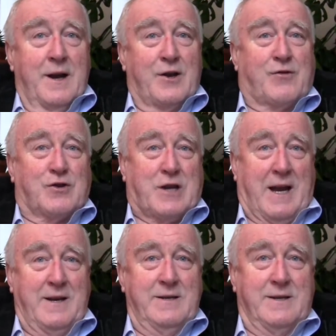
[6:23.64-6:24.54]
in
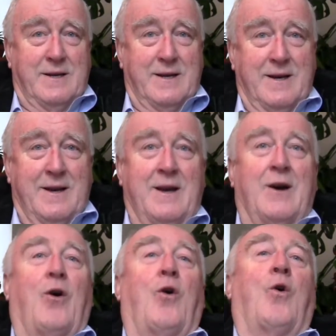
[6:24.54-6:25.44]
Croissant
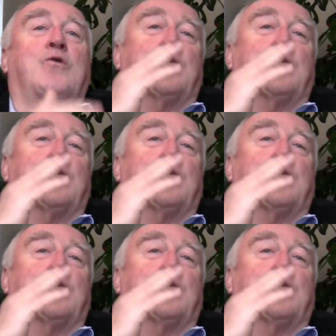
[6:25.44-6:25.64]
or